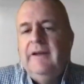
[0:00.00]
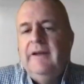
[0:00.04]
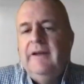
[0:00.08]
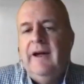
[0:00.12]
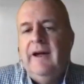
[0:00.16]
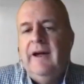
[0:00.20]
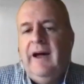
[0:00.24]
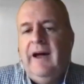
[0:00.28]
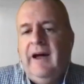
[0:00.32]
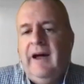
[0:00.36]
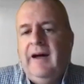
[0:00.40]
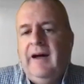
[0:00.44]

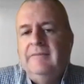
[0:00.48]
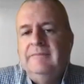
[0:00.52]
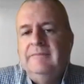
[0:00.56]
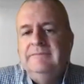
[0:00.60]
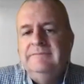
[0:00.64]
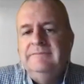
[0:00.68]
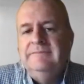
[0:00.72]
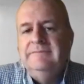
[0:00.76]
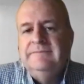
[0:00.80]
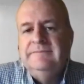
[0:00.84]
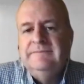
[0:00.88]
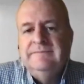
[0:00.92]

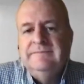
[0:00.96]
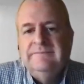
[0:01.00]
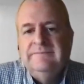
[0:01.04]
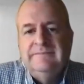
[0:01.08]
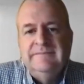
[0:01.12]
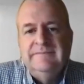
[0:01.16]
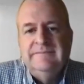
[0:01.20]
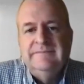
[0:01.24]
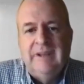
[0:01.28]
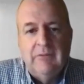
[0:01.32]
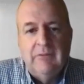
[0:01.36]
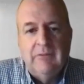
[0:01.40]
Um,
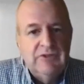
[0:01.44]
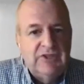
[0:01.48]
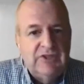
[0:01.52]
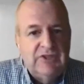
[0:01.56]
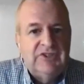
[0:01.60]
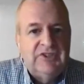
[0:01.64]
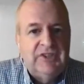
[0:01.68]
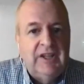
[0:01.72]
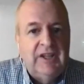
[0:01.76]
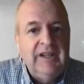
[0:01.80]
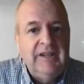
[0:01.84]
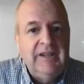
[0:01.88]
there was a
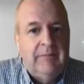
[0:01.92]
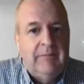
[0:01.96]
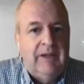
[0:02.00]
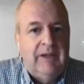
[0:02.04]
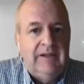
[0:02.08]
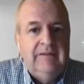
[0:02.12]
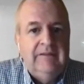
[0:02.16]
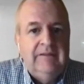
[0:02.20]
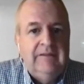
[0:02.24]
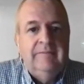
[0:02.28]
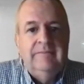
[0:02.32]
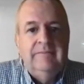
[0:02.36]
study
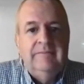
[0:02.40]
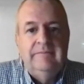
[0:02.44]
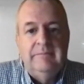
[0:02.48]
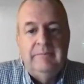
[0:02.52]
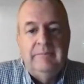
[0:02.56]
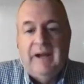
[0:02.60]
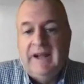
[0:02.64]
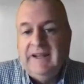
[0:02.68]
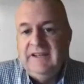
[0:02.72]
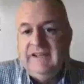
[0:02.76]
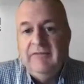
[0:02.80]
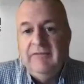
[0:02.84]
made
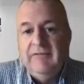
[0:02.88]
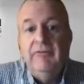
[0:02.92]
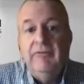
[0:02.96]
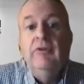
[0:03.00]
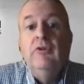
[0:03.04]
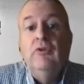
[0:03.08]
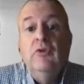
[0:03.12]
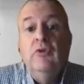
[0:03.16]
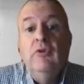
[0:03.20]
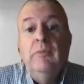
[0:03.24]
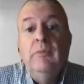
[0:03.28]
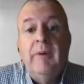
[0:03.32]
by a
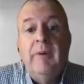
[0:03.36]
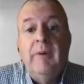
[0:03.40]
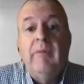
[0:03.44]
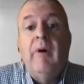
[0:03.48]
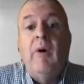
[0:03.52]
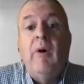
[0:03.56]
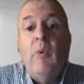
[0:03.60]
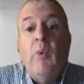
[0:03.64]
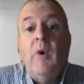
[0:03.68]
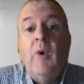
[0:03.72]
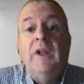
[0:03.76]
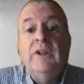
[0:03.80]
different group
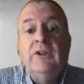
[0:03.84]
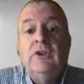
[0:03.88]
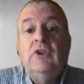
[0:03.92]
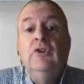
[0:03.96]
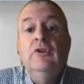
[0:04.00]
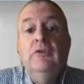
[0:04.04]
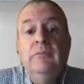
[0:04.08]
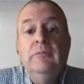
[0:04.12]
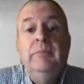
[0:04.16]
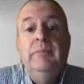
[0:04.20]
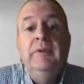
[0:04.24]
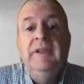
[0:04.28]
about what
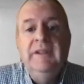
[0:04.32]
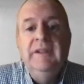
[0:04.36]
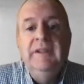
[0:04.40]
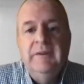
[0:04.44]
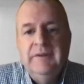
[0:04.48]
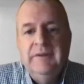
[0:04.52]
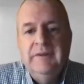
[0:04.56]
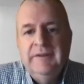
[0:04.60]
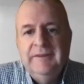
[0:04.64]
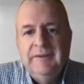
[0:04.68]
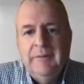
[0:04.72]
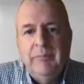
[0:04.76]
could be
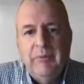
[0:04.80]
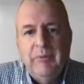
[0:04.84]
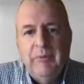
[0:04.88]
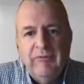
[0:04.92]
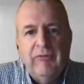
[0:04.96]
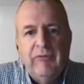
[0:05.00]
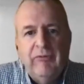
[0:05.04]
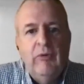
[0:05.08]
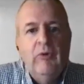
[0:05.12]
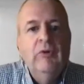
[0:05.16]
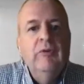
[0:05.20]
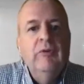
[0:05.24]
the, the
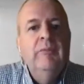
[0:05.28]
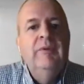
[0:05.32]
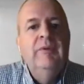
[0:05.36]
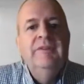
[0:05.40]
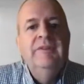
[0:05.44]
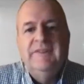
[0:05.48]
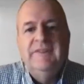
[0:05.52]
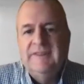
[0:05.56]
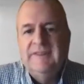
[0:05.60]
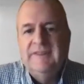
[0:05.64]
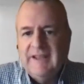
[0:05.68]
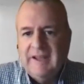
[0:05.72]

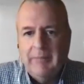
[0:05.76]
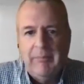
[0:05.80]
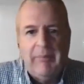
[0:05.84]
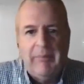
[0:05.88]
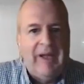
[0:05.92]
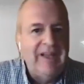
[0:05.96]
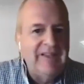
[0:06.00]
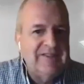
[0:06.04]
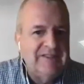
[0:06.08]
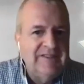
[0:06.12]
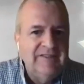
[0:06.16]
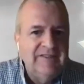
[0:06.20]
performance, the
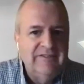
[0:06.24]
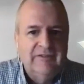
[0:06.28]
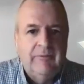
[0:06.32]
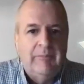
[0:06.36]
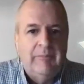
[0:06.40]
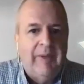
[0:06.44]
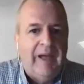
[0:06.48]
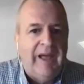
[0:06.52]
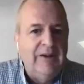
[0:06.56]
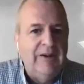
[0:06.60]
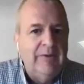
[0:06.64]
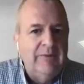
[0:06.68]
capacities of
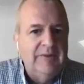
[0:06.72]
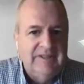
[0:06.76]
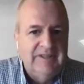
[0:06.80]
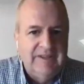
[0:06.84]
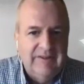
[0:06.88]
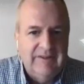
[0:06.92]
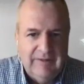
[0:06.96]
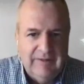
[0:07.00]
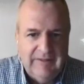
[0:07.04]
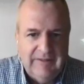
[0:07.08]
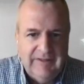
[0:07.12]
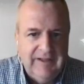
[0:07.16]
batteries and
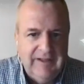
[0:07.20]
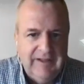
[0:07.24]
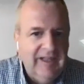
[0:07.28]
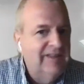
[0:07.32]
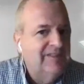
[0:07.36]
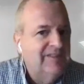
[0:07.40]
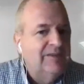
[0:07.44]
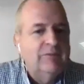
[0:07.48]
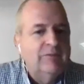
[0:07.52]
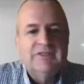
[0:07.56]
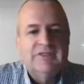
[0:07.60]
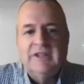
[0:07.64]
everything
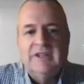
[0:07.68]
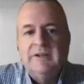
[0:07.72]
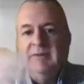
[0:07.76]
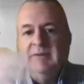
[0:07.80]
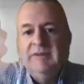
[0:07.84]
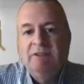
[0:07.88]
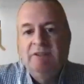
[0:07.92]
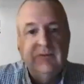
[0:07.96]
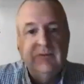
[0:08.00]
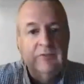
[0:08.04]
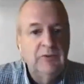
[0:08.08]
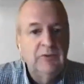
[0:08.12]
else, and what's going to be
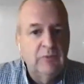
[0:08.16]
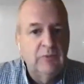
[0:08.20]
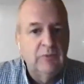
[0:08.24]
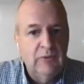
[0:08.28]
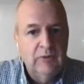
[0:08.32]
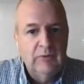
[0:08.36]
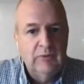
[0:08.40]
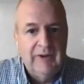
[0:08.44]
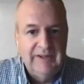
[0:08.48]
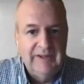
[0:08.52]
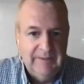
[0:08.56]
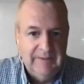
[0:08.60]
the, the
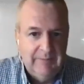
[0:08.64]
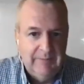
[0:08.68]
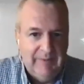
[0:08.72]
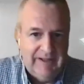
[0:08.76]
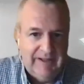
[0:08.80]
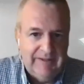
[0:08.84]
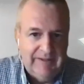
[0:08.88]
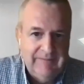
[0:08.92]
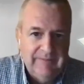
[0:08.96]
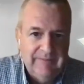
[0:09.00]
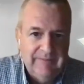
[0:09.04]
worldwide demand.